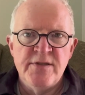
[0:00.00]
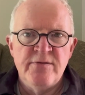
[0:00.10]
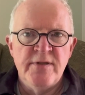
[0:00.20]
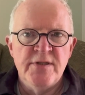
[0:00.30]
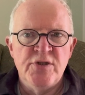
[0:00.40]

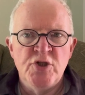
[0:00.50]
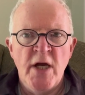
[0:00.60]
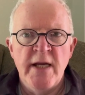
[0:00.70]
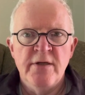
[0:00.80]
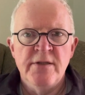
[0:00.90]
this
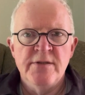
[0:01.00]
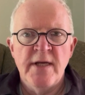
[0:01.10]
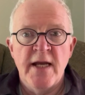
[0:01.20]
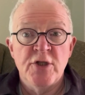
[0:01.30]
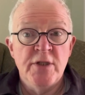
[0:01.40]
giant is
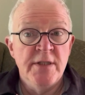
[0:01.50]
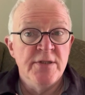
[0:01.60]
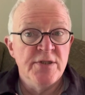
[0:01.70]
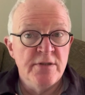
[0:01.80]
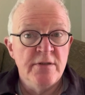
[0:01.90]
actually in
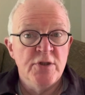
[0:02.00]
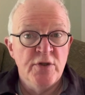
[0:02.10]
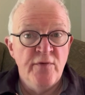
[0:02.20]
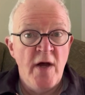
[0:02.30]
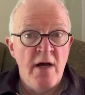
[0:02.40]
search
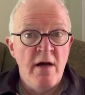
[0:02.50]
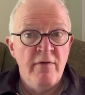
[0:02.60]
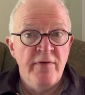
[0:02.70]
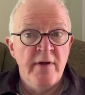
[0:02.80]
of Arthur.